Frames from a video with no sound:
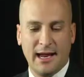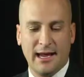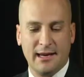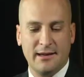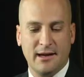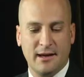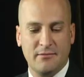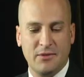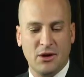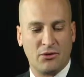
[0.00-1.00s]
and uh,
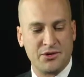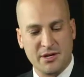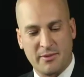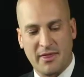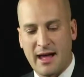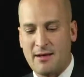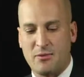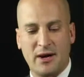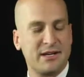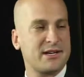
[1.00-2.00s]
the ownership of that
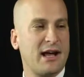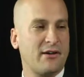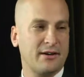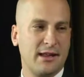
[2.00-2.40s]
branched out and,